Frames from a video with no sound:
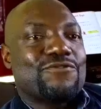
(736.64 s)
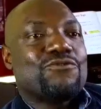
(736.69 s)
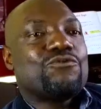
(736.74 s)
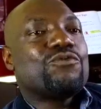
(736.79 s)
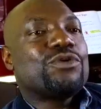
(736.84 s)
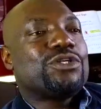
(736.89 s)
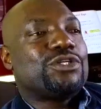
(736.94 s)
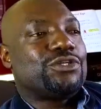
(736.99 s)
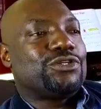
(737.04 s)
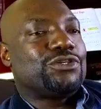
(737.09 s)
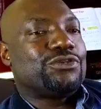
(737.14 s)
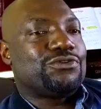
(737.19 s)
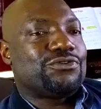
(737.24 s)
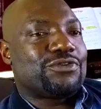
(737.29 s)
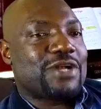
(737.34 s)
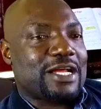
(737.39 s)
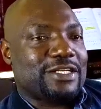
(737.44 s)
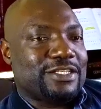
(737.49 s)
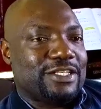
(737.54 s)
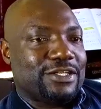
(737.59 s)
which you should
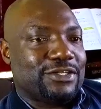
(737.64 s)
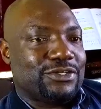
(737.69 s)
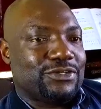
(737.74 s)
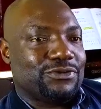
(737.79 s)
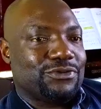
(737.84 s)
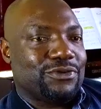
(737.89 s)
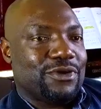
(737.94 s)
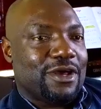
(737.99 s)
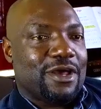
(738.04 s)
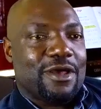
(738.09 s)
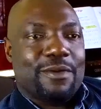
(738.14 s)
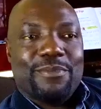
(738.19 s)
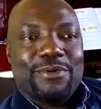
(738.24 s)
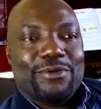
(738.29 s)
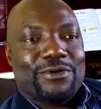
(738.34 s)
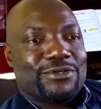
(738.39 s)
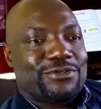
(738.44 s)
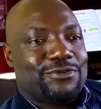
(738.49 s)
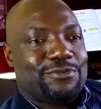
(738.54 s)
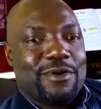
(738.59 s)
rush into.
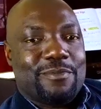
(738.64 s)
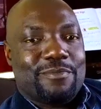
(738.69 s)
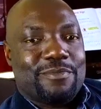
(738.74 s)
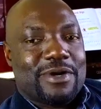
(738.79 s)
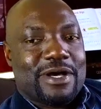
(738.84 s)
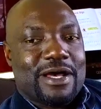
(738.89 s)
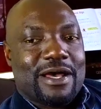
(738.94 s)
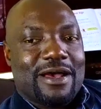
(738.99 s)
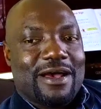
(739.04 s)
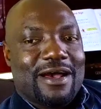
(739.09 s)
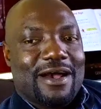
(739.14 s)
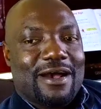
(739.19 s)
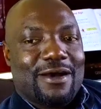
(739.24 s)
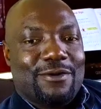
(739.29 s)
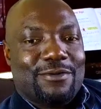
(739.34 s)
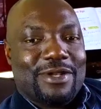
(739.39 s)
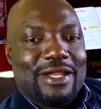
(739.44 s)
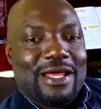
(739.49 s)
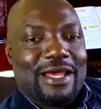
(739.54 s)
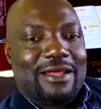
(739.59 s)
Because remember, I
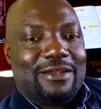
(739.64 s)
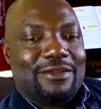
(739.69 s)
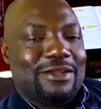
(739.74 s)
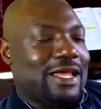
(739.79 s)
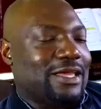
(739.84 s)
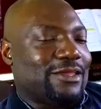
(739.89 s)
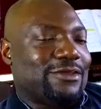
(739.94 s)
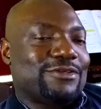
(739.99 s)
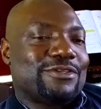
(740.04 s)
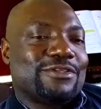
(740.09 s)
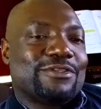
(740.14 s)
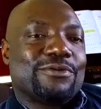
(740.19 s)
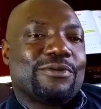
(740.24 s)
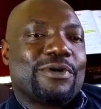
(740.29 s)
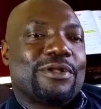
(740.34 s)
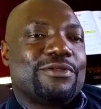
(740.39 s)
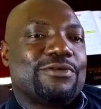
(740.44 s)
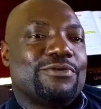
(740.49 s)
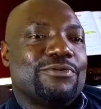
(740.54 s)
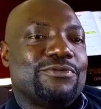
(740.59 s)
like using the
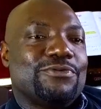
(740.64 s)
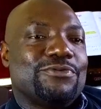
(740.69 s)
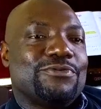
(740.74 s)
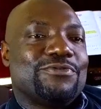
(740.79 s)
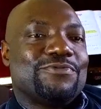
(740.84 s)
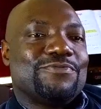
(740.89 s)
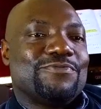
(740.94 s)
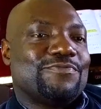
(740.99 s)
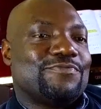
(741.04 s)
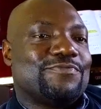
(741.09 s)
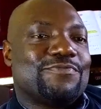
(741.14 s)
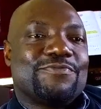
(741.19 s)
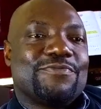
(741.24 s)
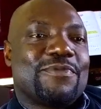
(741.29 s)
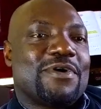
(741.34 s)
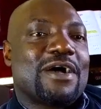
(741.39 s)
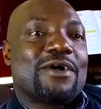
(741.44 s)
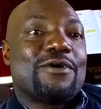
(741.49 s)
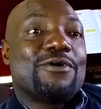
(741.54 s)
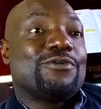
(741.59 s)
word, you
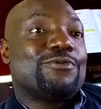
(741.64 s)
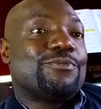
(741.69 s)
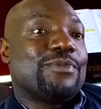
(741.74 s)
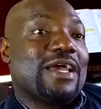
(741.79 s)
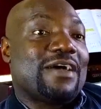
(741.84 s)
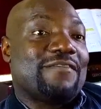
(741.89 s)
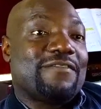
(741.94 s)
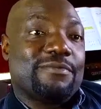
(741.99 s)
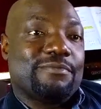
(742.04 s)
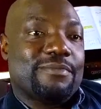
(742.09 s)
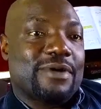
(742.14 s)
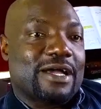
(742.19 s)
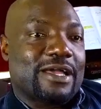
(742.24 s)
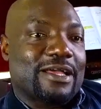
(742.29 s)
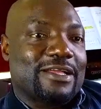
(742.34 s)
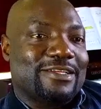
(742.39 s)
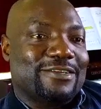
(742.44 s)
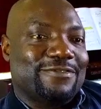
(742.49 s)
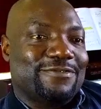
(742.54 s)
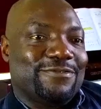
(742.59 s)
are going to be having
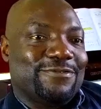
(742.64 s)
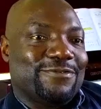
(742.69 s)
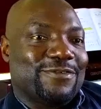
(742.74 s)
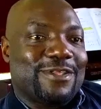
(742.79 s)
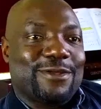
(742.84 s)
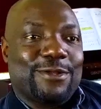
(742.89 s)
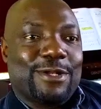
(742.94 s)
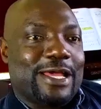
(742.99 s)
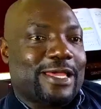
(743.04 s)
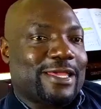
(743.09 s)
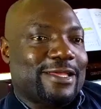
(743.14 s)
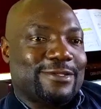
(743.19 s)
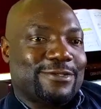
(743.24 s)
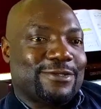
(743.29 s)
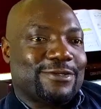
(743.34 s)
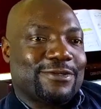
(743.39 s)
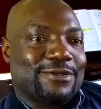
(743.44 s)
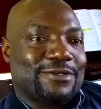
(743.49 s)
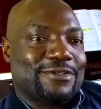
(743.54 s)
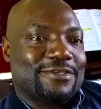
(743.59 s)
baggage, whether you like it
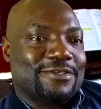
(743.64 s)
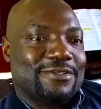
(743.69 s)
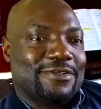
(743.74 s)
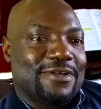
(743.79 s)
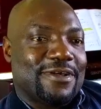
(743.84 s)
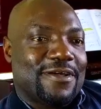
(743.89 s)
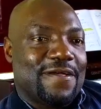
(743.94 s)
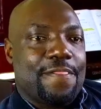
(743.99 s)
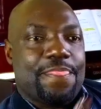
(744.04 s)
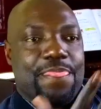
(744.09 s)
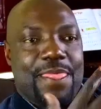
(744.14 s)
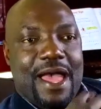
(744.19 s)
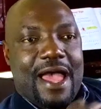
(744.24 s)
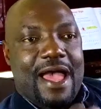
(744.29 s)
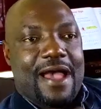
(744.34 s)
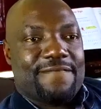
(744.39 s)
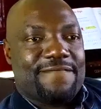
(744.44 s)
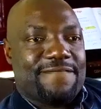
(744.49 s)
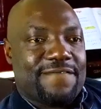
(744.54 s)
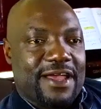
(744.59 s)
or not. I
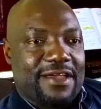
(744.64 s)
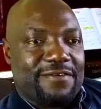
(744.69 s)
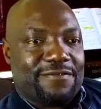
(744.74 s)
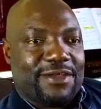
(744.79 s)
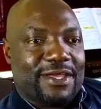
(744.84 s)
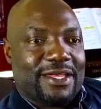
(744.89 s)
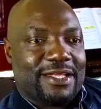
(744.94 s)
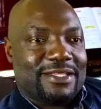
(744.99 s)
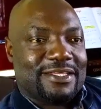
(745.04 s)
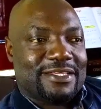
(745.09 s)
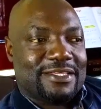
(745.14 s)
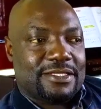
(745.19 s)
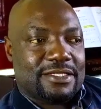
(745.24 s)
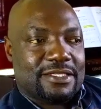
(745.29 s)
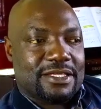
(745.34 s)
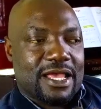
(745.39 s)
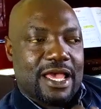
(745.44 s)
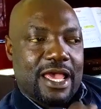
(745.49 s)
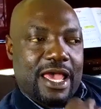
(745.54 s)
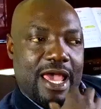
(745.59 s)
have 5
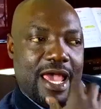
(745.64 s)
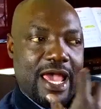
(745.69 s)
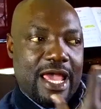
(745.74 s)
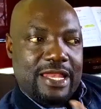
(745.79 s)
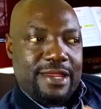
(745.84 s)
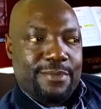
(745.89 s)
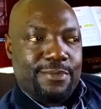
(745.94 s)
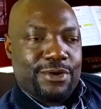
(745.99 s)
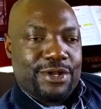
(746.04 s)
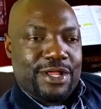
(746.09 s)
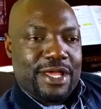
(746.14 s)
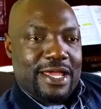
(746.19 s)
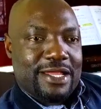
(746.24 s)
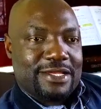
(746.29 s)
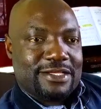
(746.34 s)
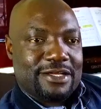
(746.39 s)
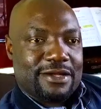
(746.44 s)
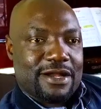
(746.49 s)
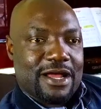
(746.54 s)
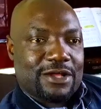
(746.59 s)
kids. Anybody I
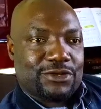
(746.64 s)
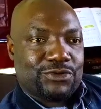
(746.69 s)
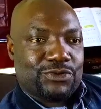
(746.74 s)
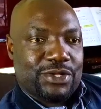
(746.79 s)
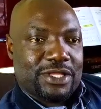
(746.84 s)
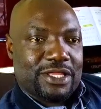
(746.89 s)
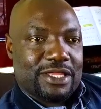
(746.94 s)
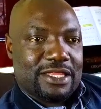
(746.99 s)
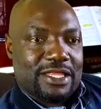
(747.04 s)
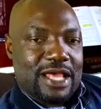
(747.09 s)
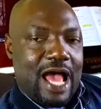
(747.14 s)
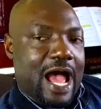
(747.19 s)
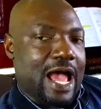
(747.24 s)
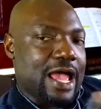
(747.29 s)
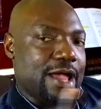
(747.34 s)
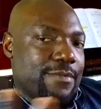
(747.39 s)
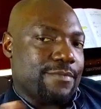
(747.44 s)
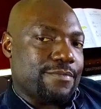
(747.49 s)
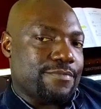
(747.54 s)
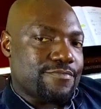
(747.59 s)
interact with, I
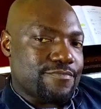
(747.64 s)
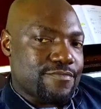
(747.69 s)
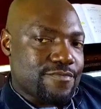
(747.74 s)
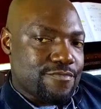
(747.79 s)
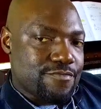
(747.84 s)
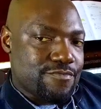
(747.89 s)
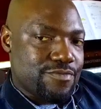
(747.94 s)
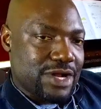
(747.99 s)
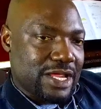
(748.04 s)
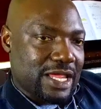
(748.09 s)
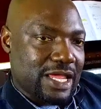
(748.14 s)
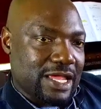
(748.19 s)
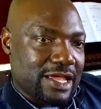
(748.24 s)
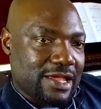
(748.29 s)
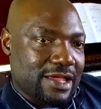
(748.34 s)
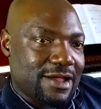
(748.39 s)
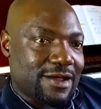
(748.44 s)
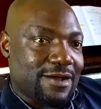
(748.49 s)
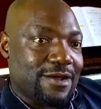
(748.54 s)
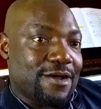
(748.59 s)
am
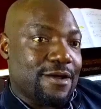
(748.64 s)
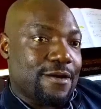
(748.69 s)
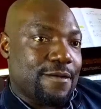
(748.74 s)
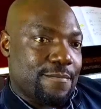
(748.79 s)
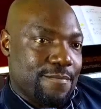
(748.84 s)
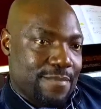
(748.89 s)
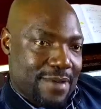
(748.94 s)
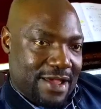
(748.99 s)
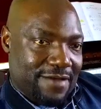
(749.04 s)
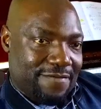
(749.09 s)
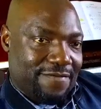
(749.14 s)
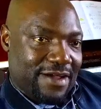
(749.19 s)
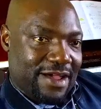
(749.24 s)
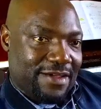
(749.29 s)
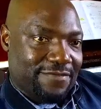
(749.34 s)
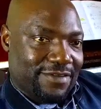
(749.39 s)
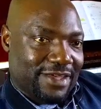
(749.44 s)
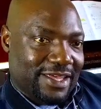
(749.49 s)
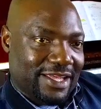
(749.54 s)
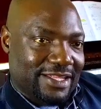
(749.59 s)
bringing my
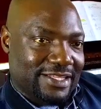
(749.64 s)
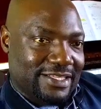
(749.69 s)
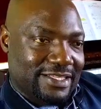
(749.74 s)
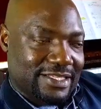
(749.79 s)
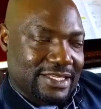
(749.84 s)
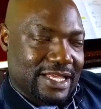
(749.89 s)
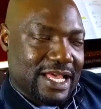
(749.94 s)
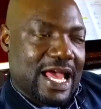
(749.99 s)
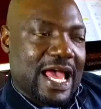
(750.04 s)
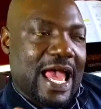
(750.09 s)
5 kids,